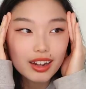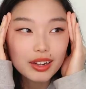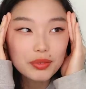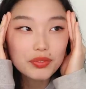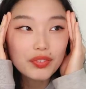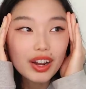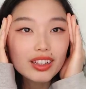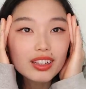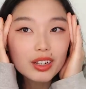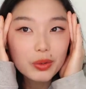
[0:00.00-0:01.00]
I am
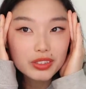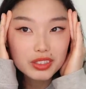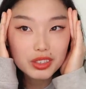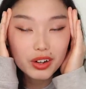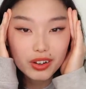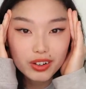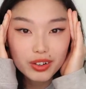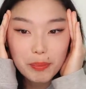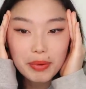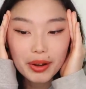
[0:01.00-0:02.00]
finally going to talk
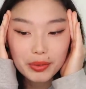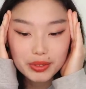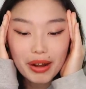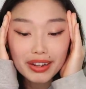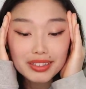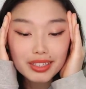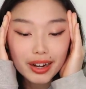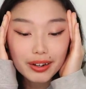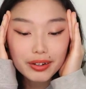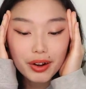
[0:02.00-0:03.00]
about my
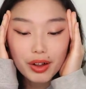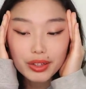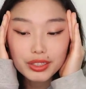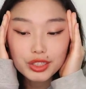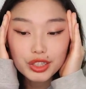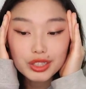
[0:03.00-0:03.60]
entire college